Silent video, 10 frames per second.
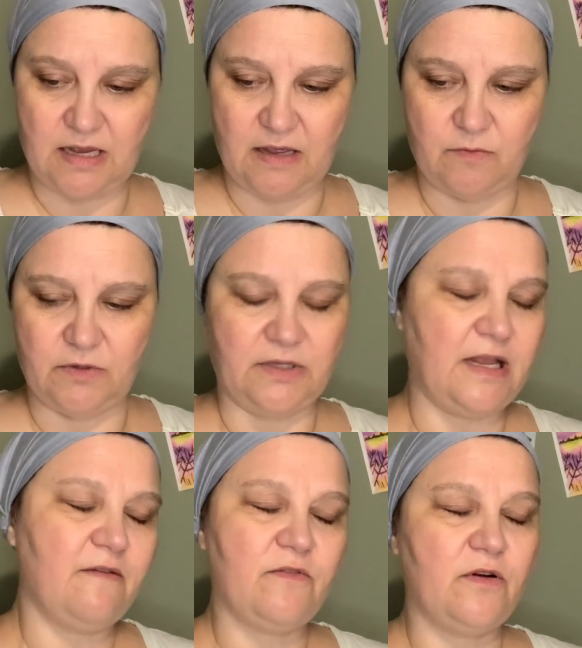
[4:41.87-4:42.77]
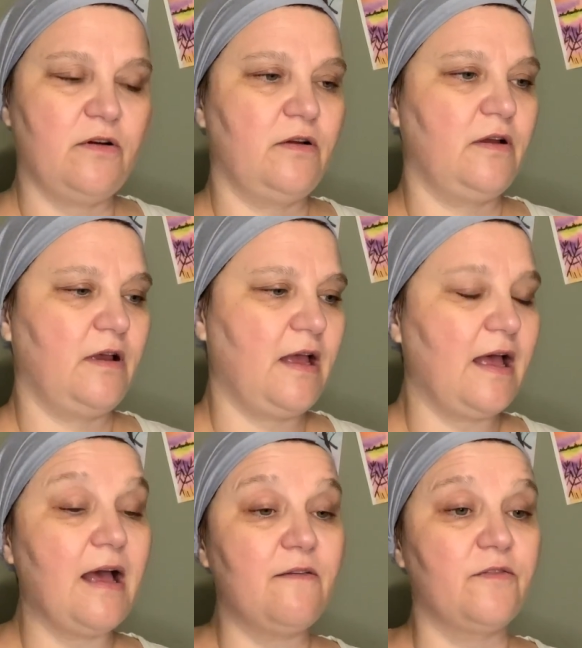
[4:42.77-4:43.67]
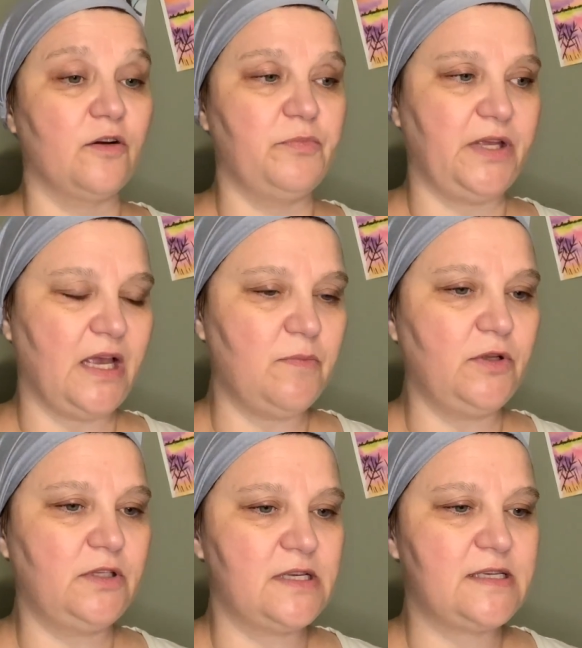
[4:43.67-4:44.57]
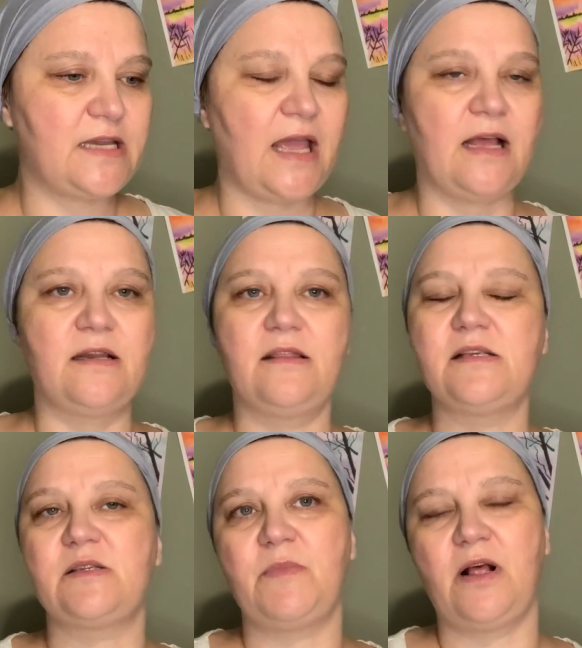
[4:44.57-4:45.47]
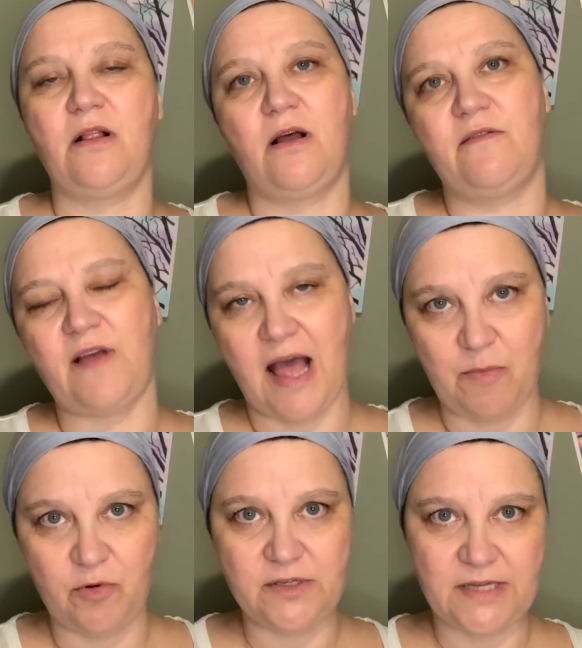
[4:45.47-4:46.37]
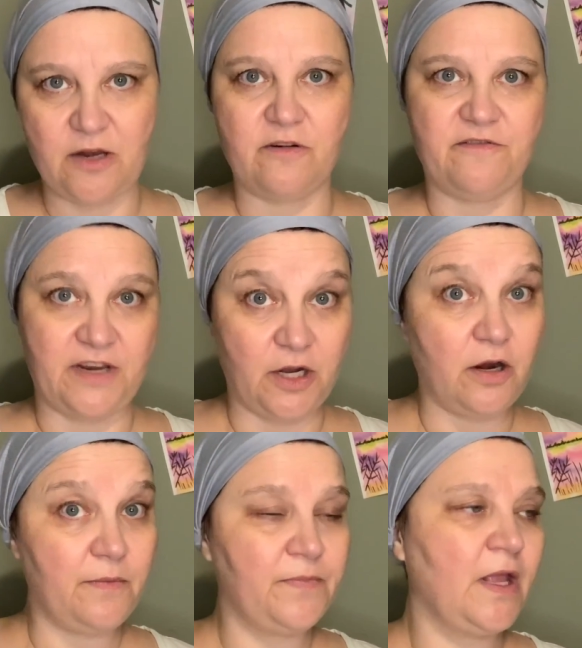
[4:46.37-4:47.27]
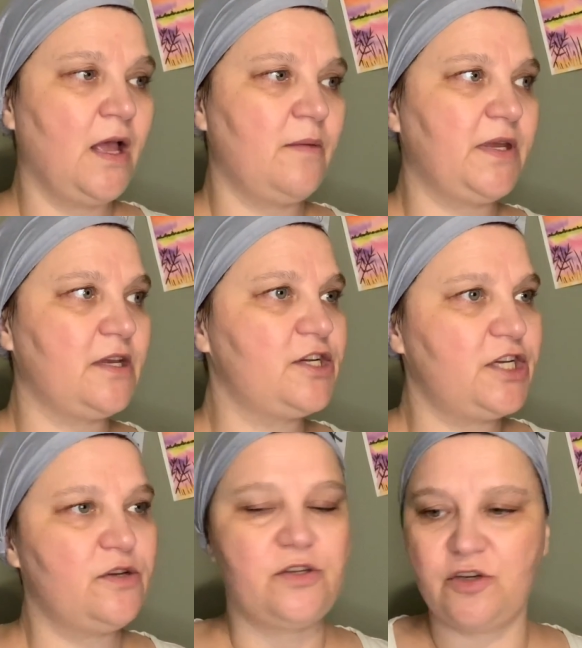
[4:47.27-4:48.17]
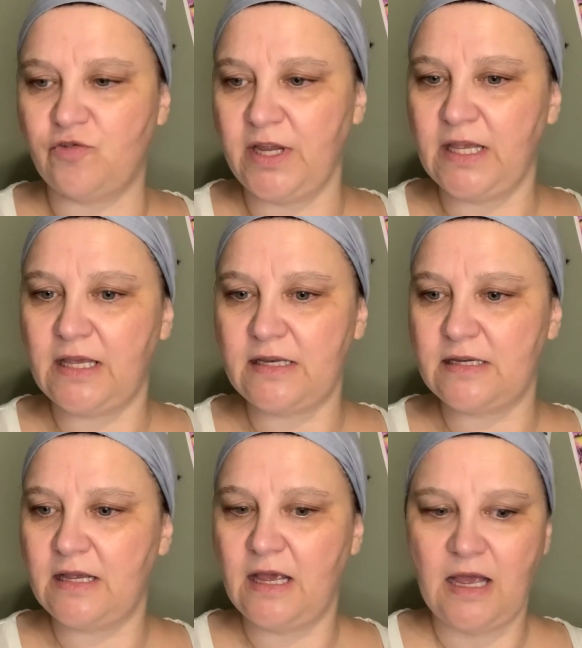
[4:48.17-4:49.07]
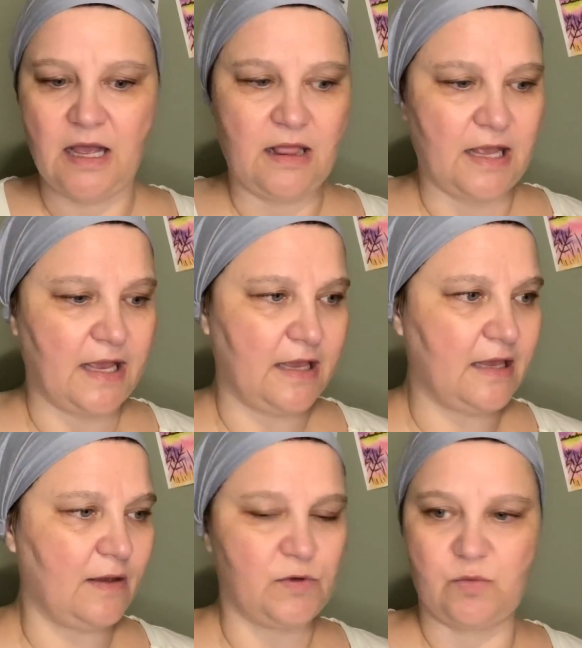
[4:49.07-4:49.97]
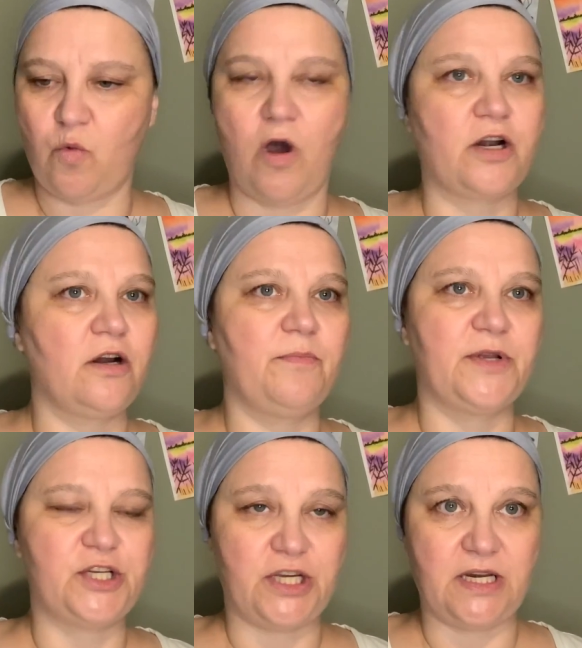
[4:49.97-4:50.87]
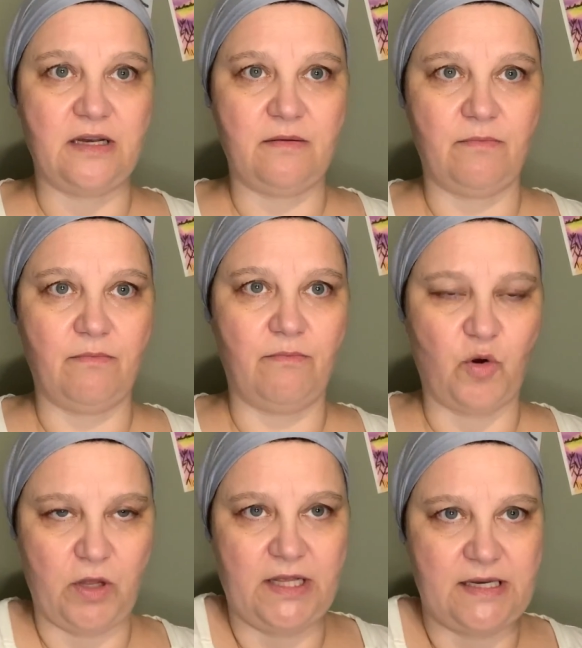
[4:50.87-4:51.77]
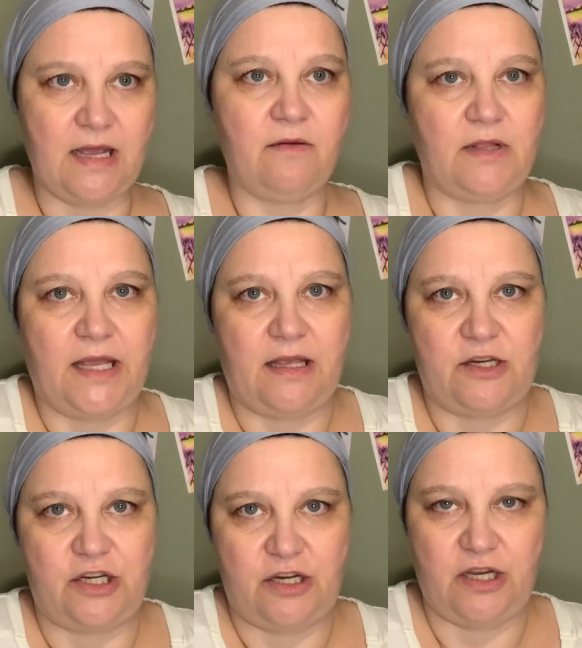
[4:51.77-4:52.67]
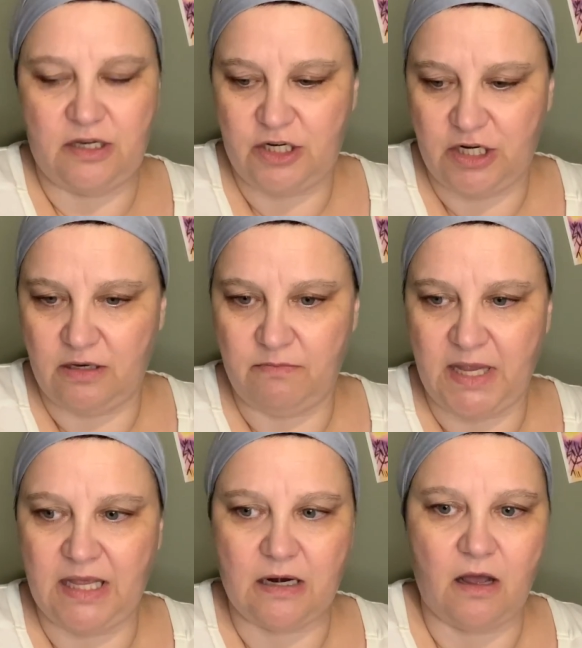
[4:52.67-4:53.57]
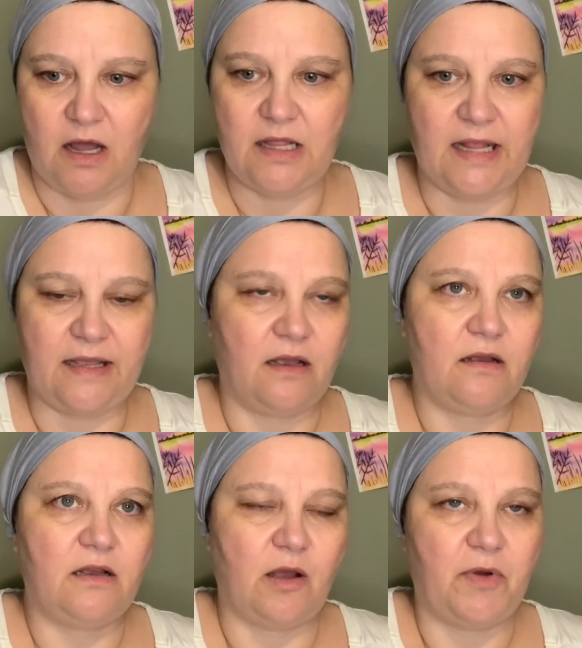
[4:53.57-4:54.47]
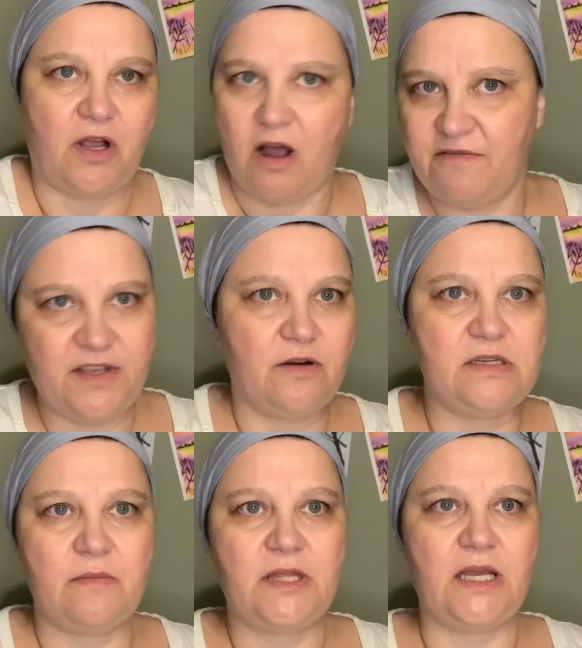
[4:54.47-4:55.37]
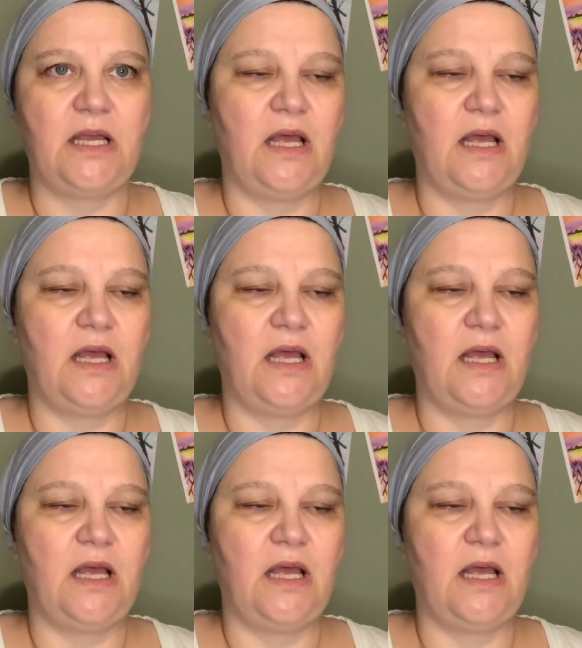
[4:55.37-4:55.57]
I will never ever be able to stand the smell of apple cider vinegar, because she used to drink it like it was water, but she'd boil it down, like she'd make it hot like a cup of coffee or something.